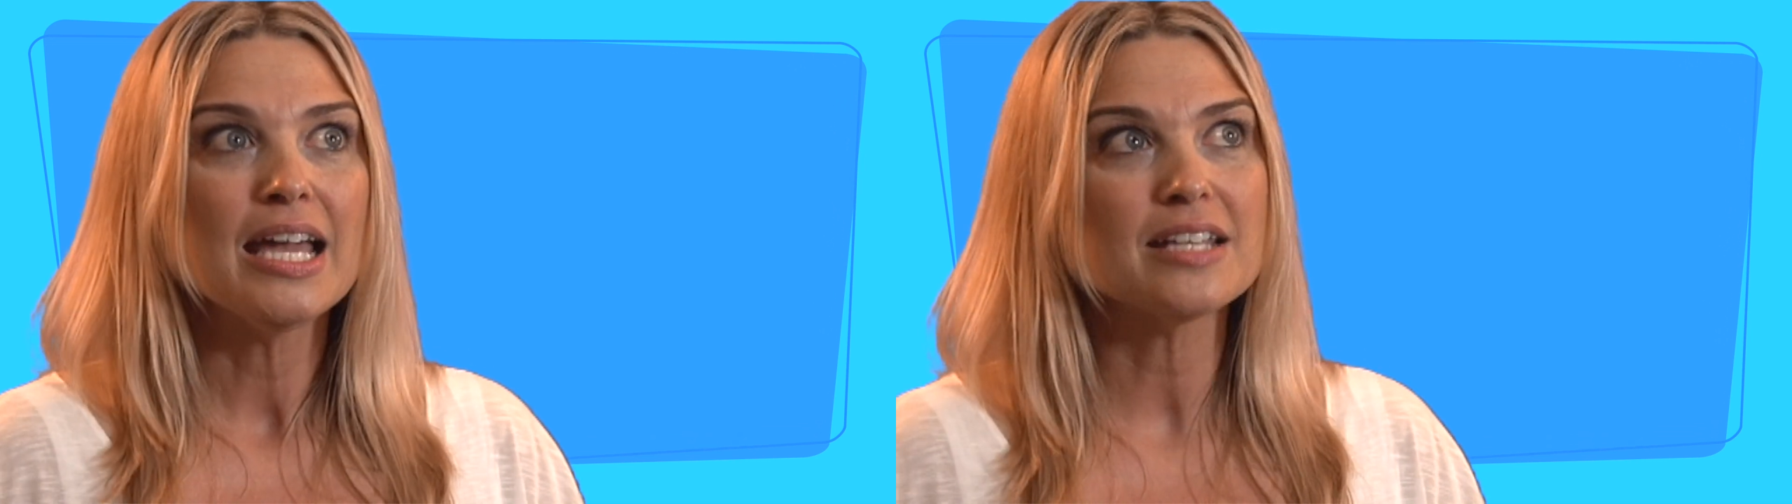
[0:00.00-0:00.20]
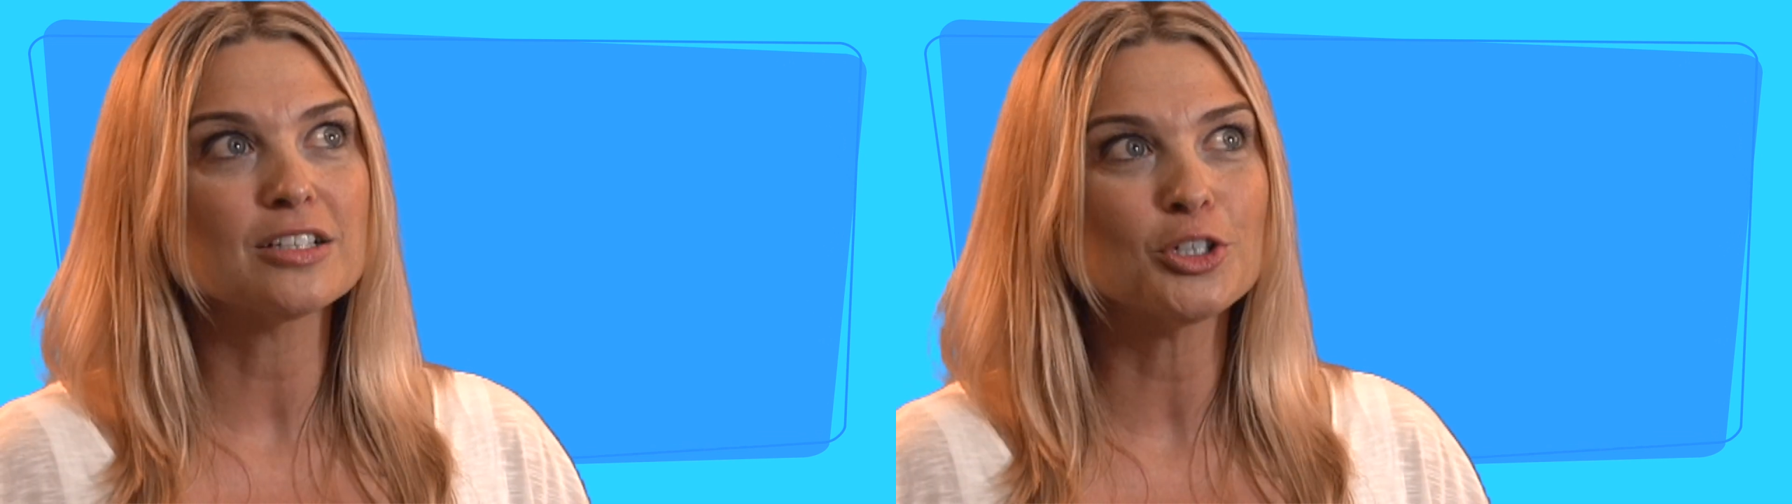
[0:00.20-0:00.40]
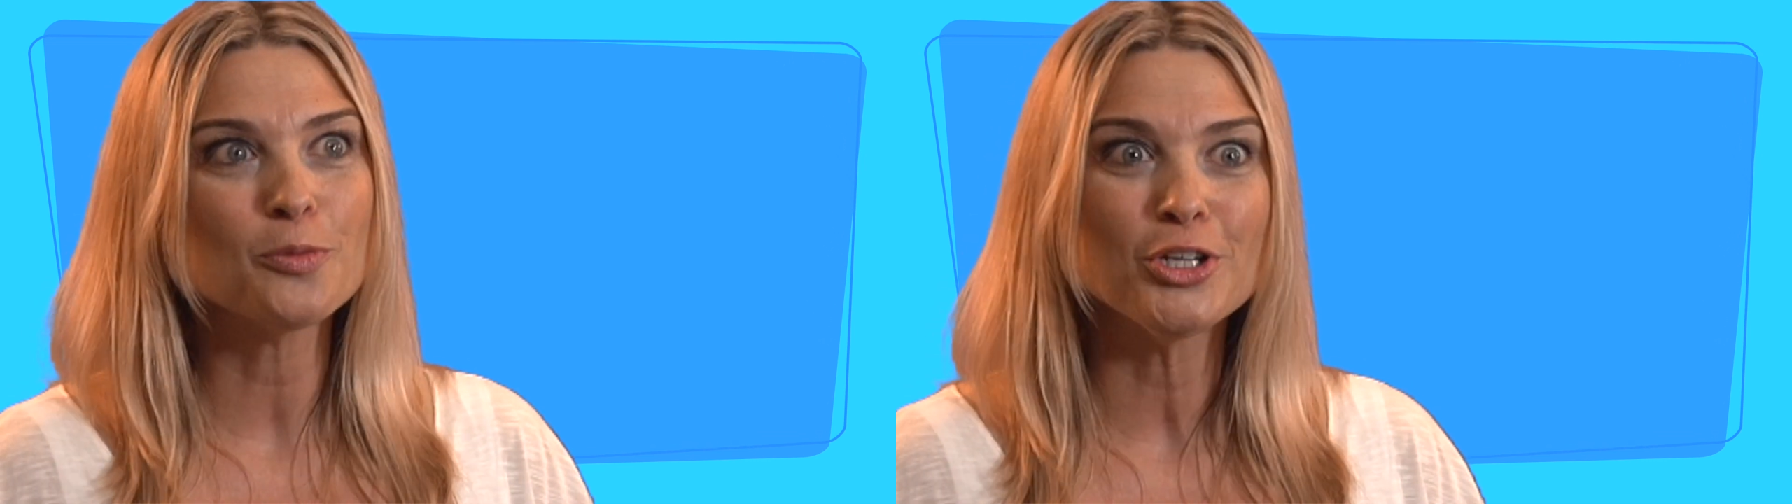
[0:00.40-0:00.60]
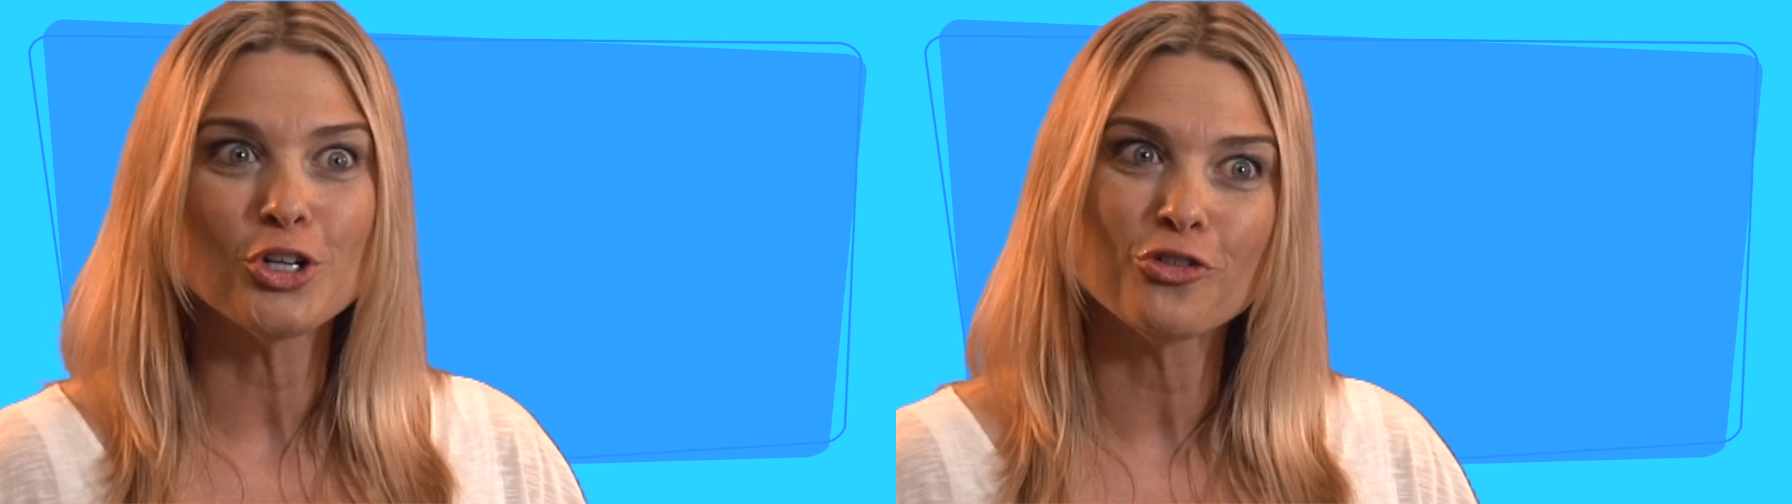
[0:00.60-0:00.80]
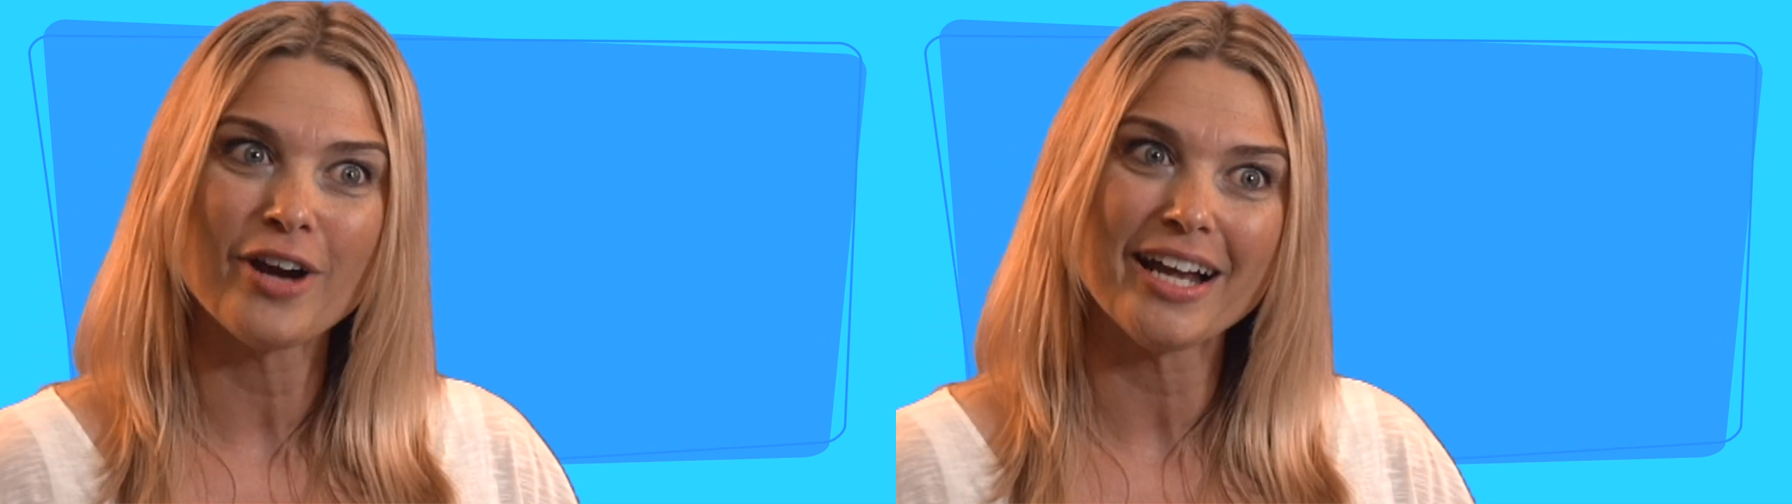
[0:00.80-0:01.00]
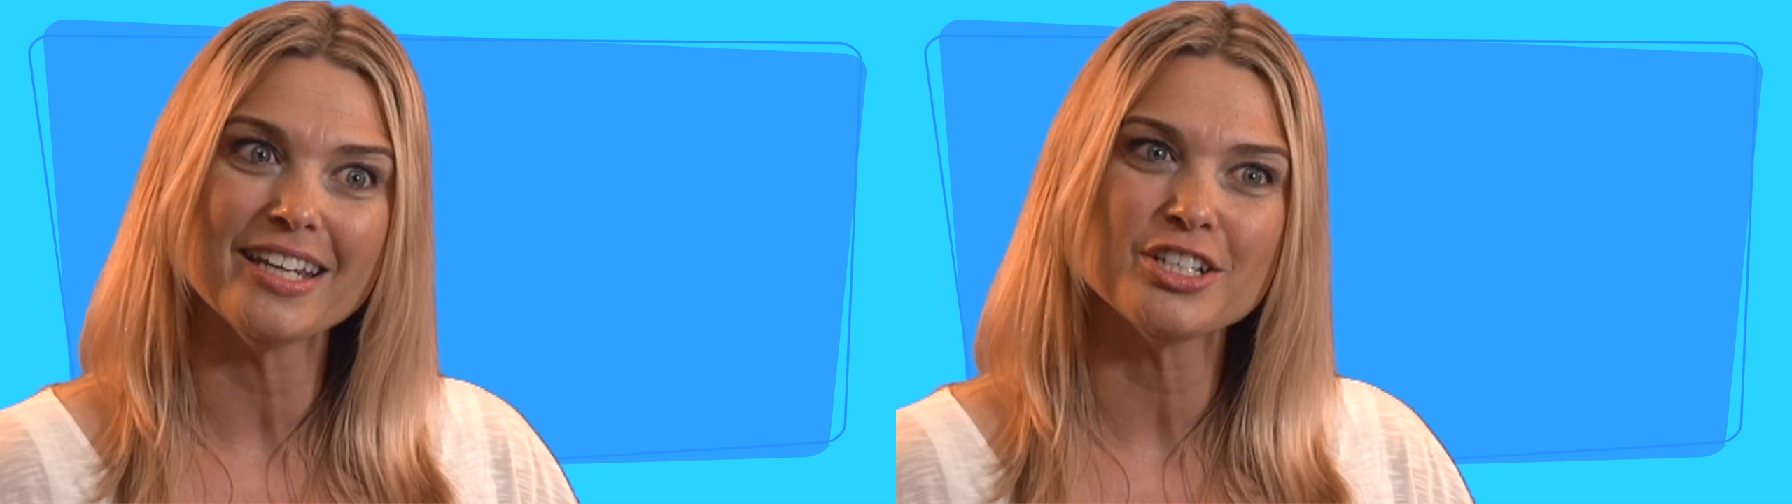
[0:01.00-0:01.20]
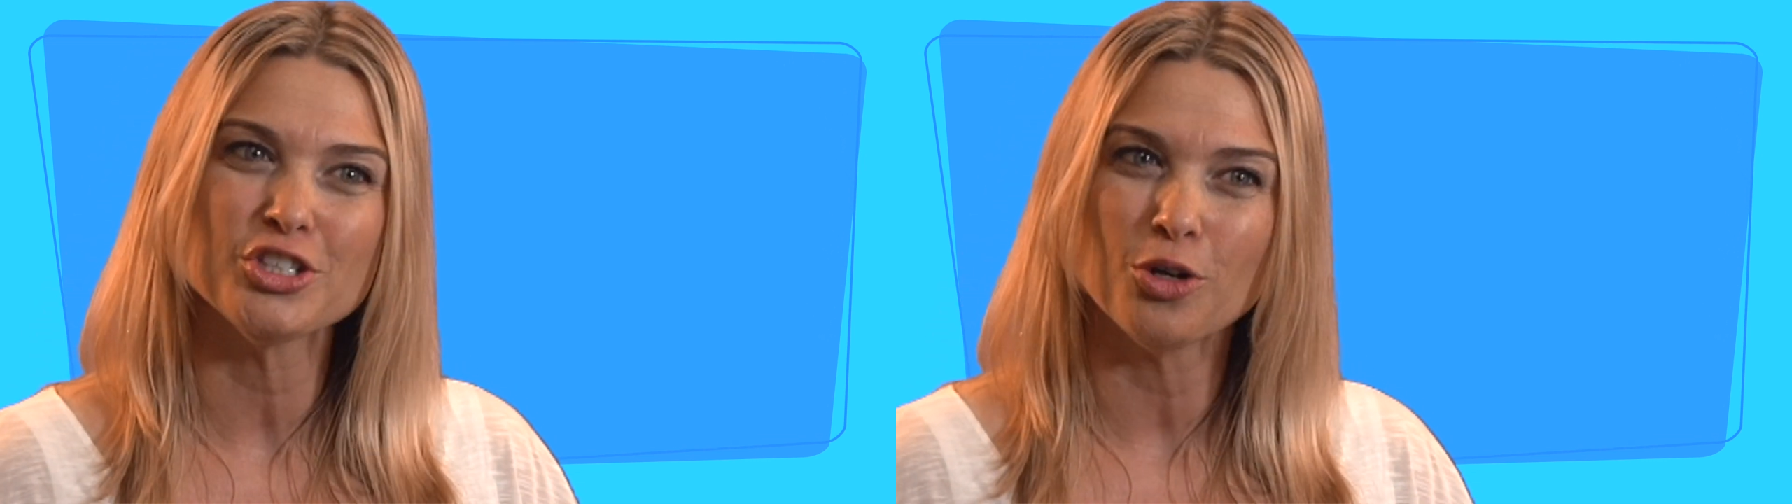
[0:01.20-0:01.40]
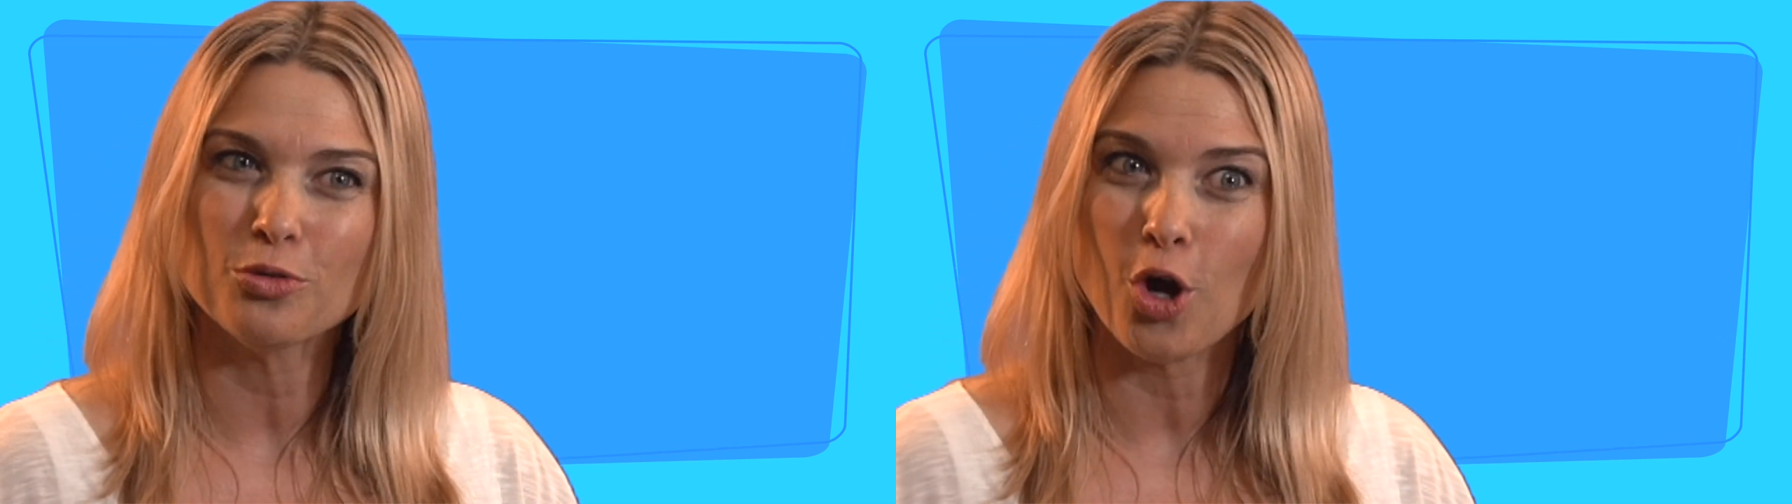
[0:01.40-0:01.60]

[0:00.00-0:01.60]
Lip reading: it's a little bit nerve-wracking because you don't